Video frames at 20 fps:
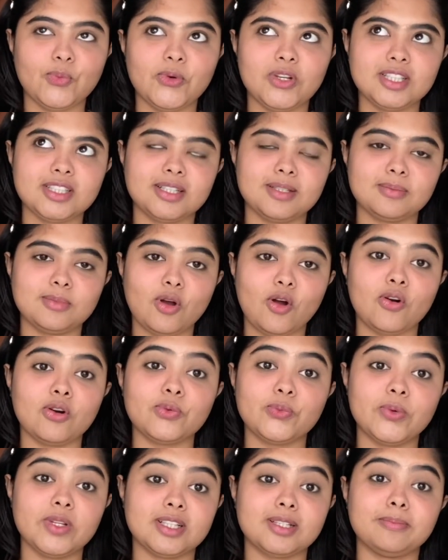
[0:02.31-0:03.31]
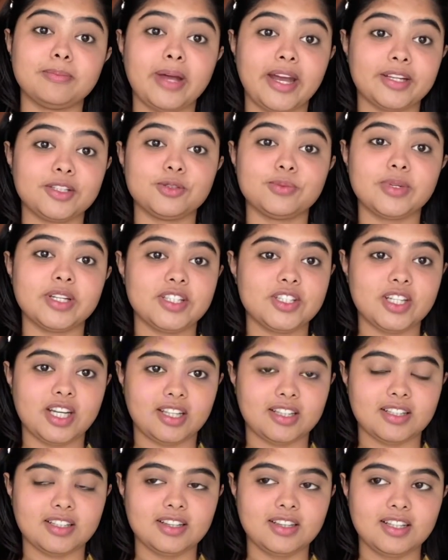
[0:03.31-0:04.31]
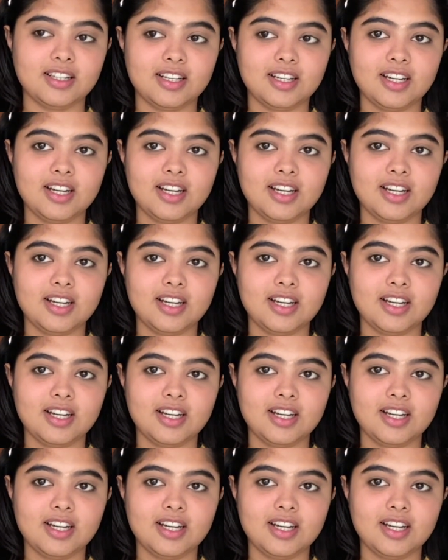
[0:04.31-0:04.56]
Welcome back to my channel.